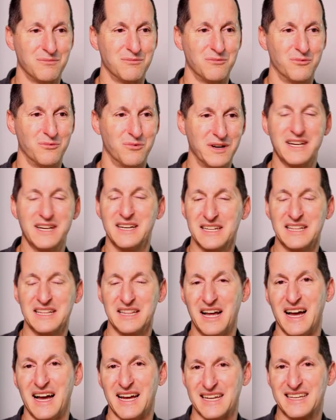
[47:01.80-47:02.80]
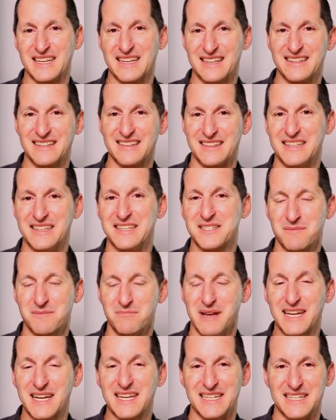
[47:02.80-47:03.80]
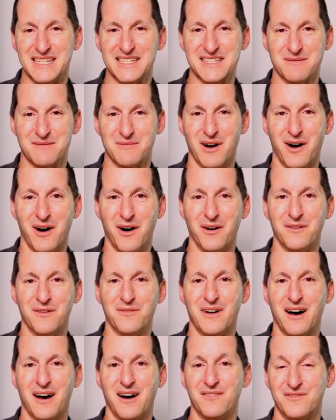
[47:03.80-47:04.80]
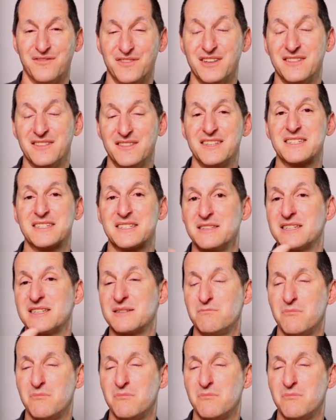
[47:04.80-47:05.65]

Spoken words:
really like this mechanism of this.